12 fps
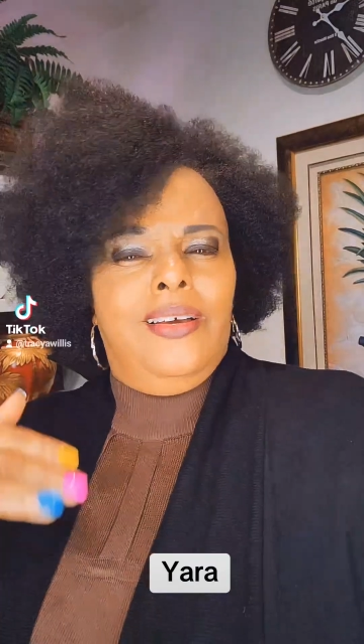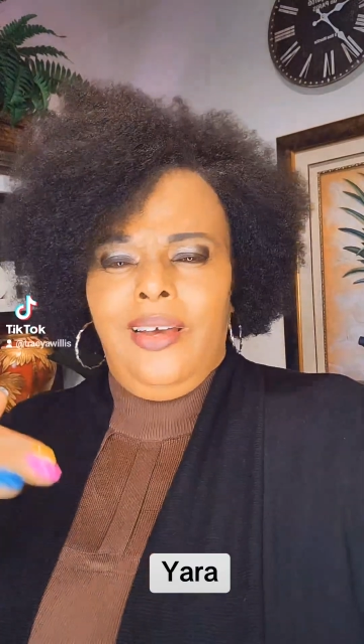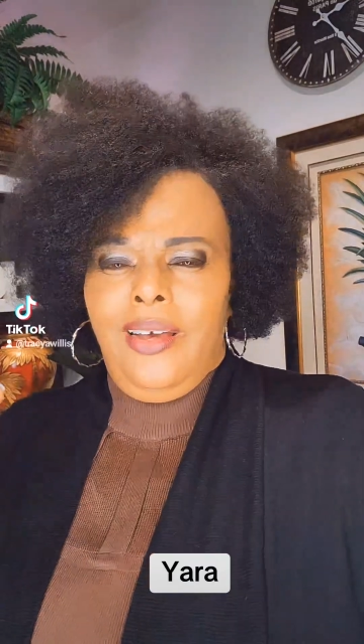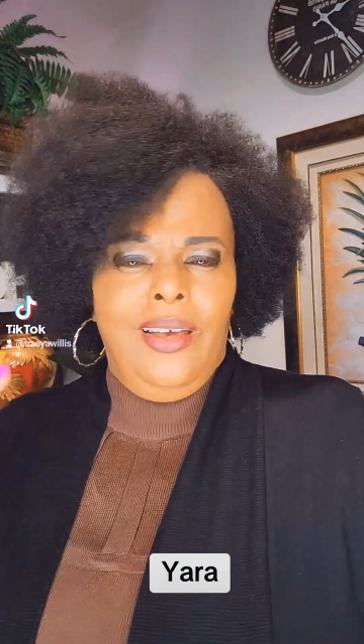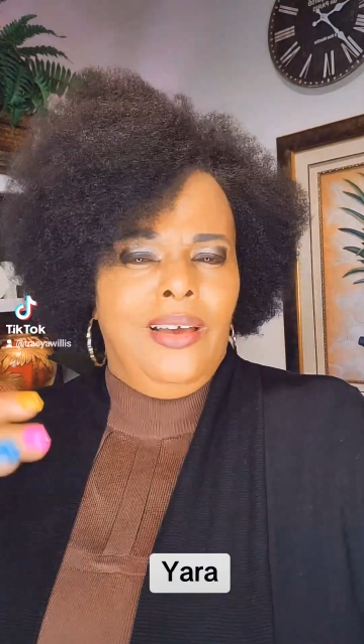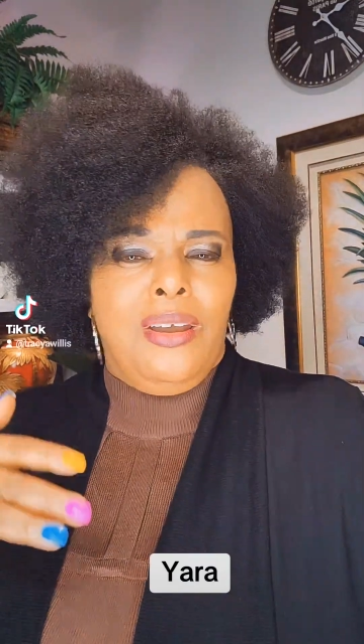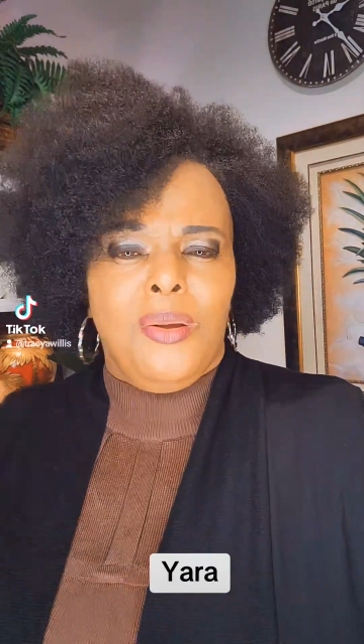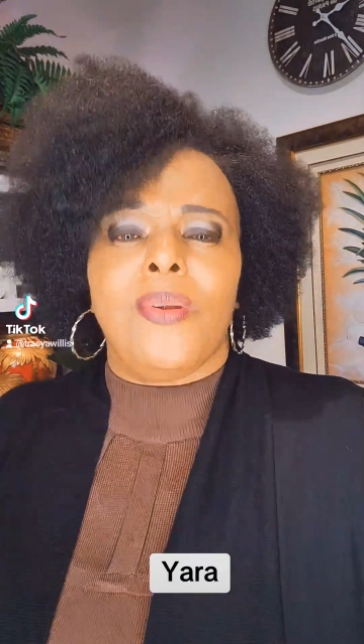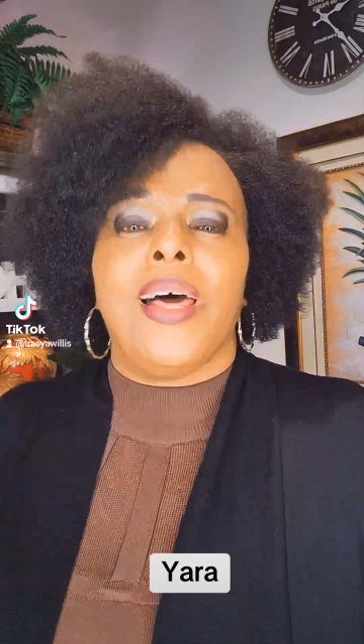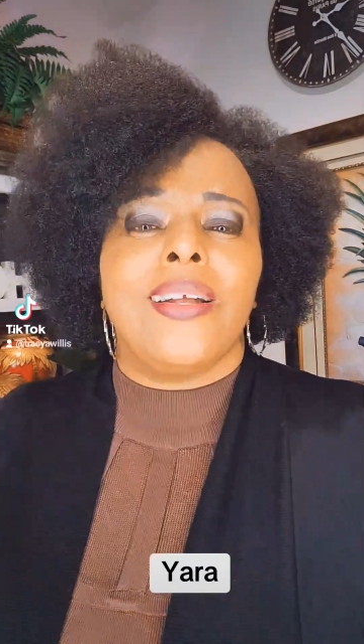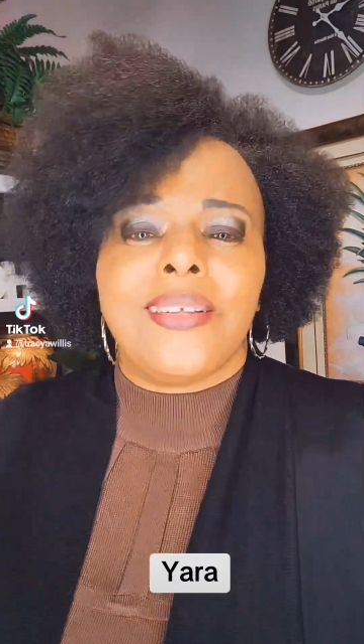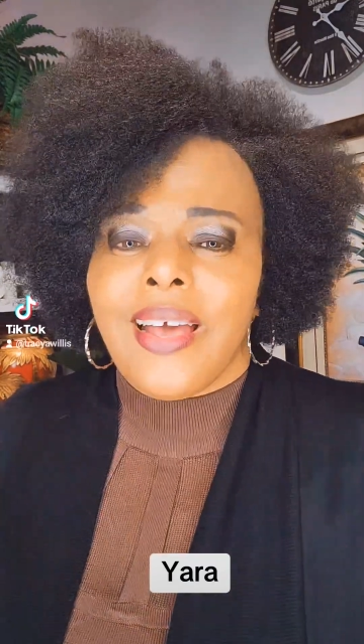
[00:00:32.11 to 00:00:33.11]
uh, uh I
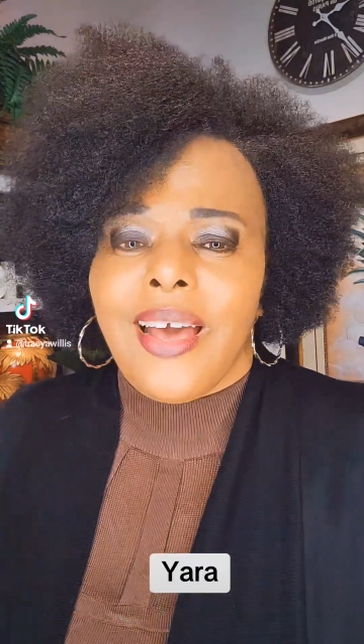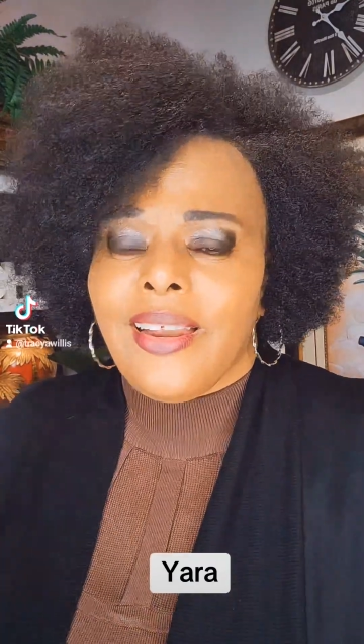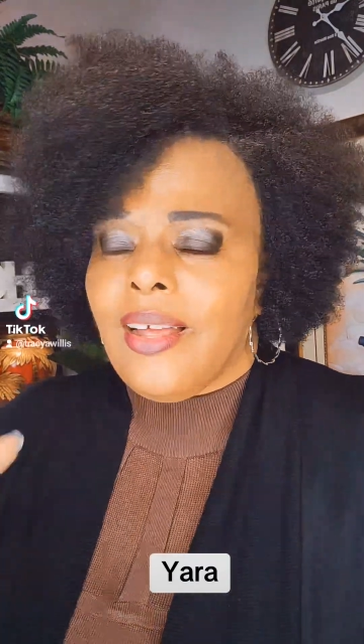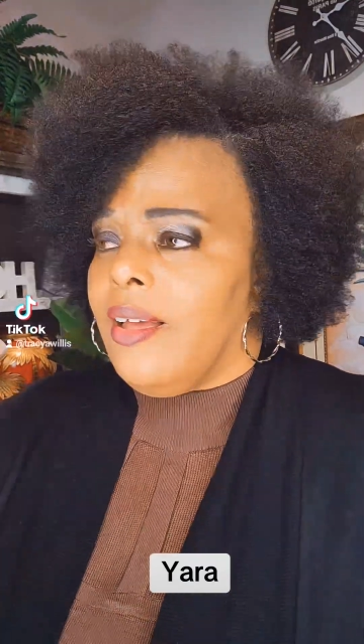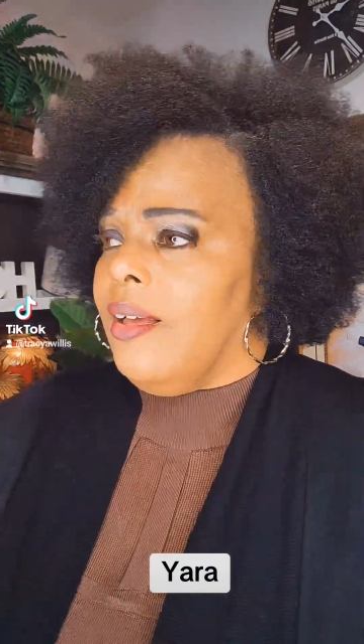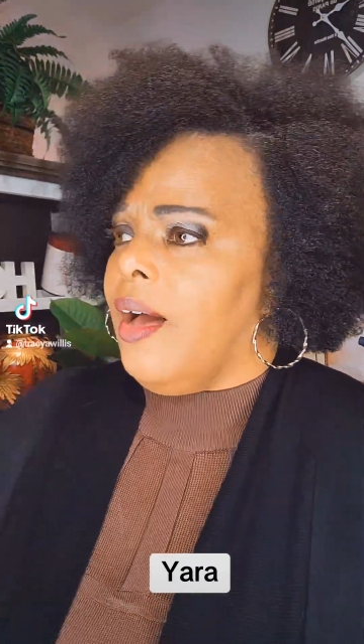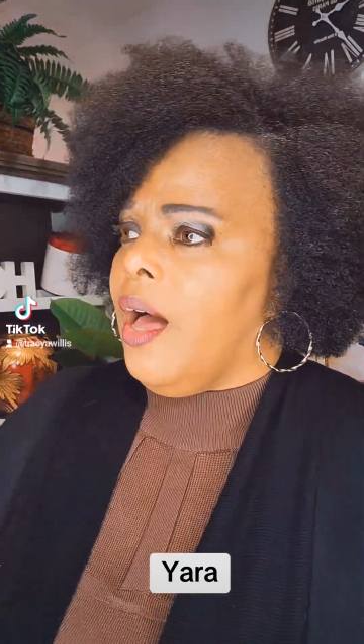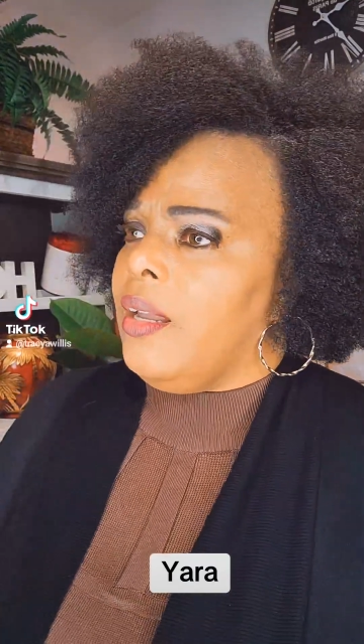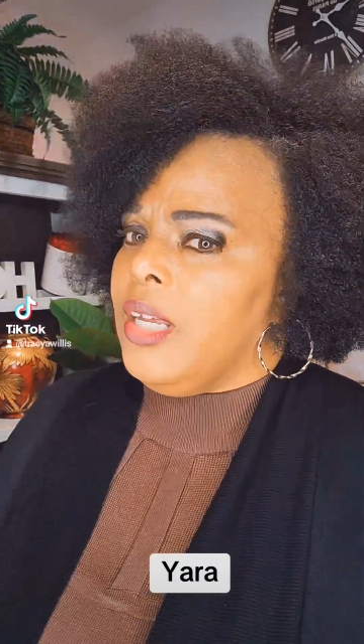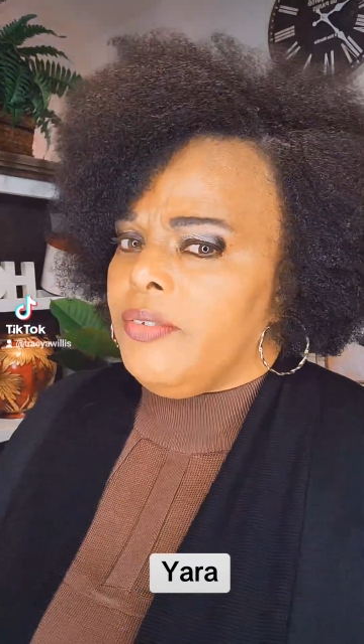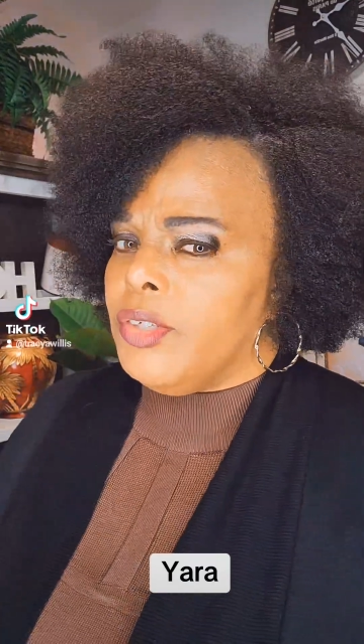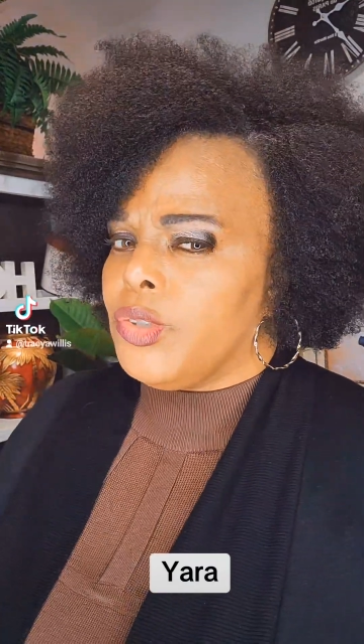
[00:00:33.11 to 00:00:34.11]
don't like that.
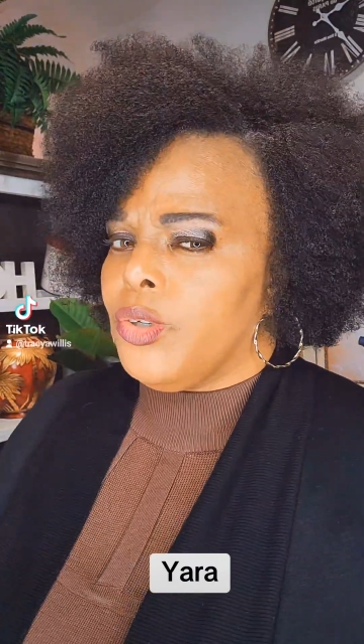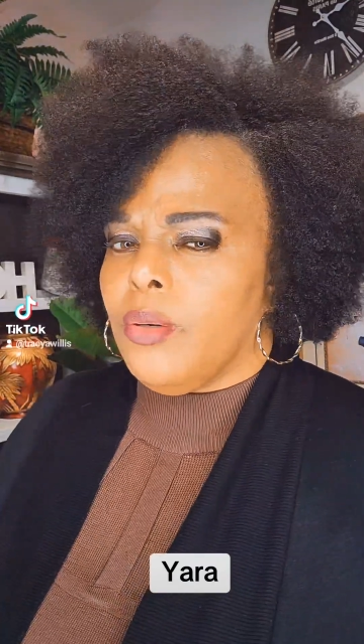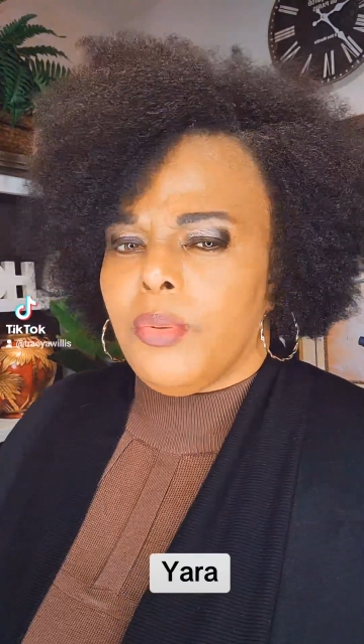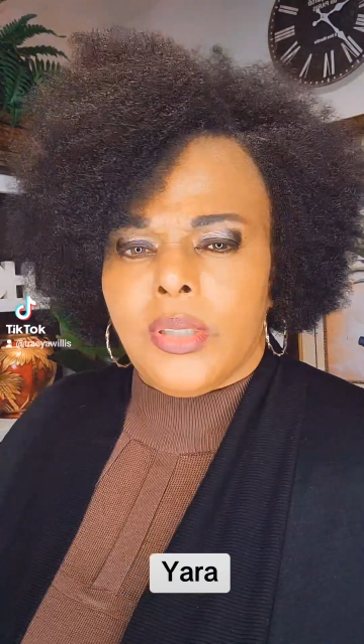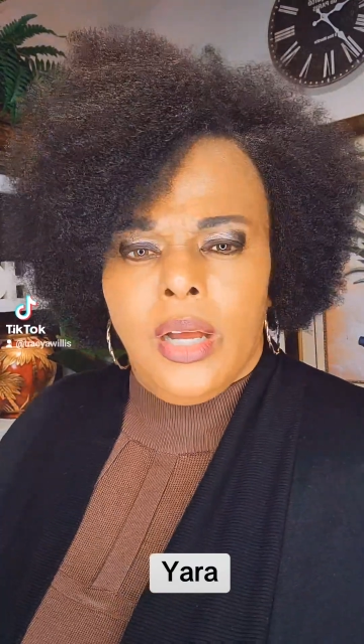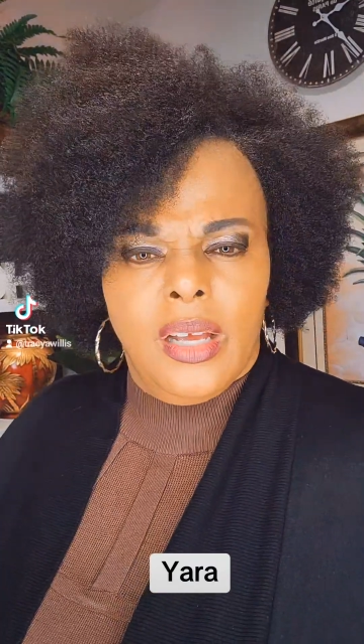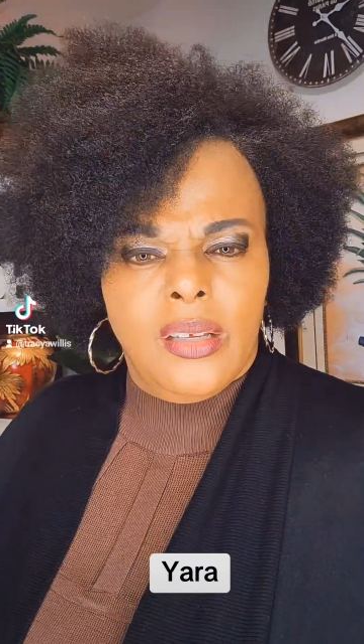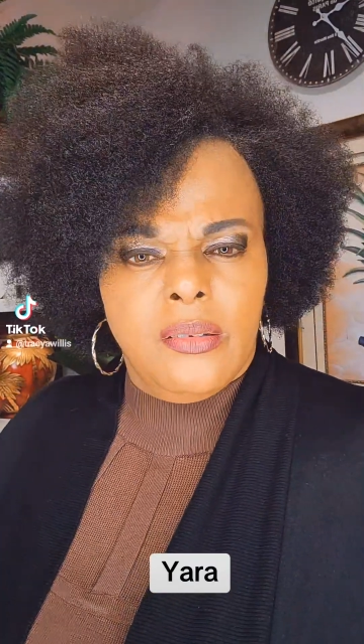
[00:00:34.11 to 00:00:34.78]
I leave the store. was like,